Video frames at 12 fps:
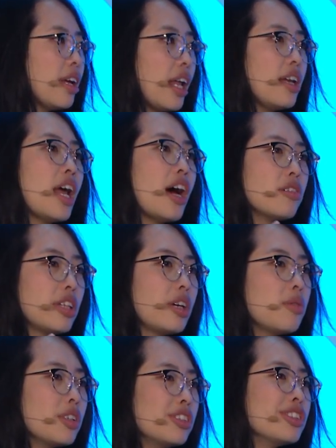And now they
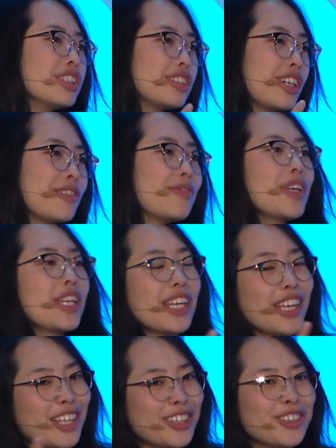want to start
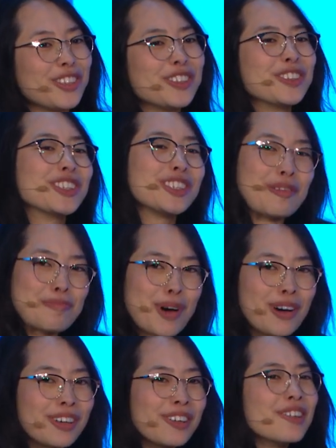feeding into some
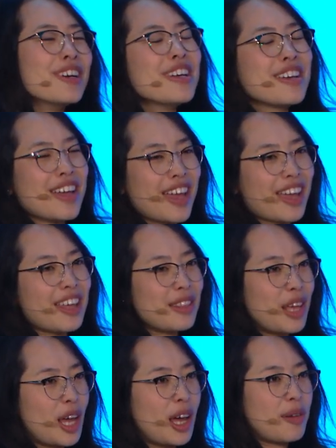model and
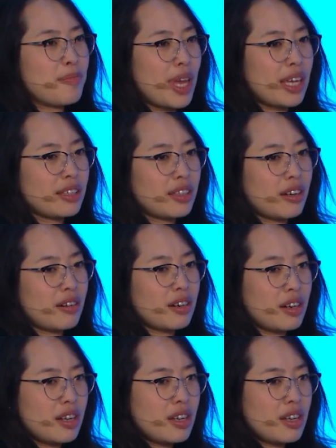make their